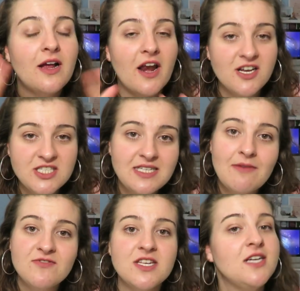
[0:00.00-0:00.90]
Can I just
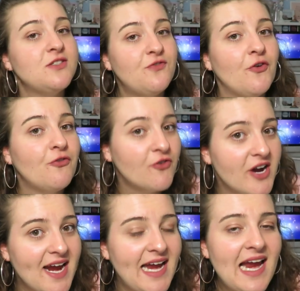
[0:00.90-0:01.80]
emphasise, for
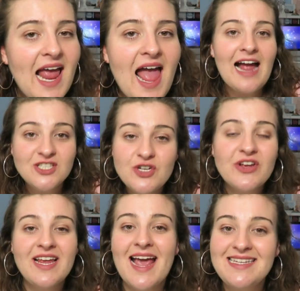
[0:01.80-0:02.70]
free, and you
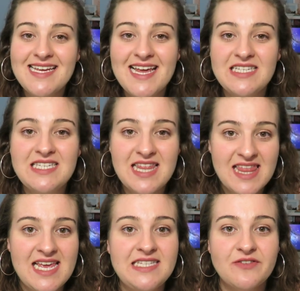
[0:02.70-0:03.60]
can get tickets to
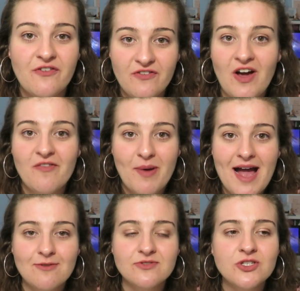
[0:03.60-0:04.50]
the theatre for
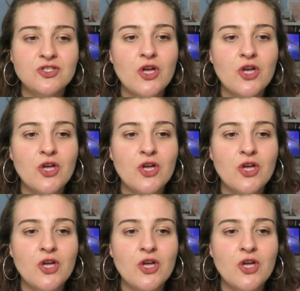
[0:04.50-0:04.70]
£5.